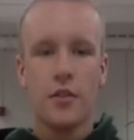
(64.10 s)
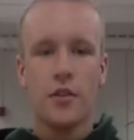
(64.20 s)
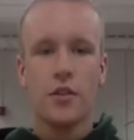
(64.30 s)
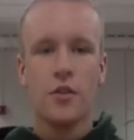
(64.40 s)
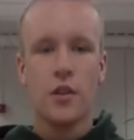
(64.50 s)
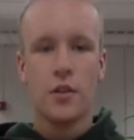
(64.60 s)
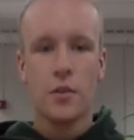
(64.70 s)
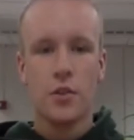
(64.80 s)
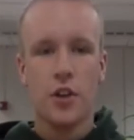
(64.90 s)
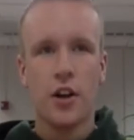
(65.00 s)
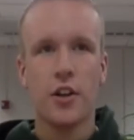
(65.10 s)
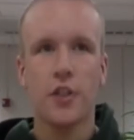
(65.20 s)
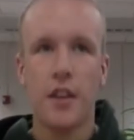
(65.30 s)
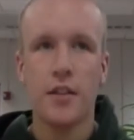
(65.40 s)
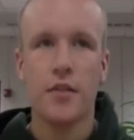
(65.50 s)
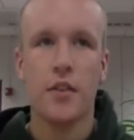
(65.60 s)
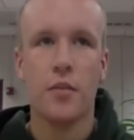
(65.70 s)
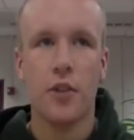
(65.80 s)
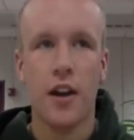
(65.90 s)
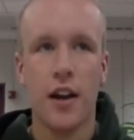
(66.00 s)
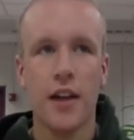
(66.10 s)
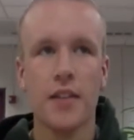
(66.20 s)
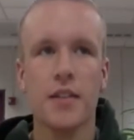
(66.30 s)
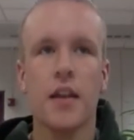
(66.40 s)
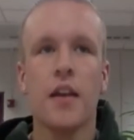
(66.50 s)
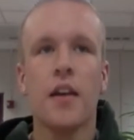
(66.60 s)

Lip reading: the stores will charge less for the products,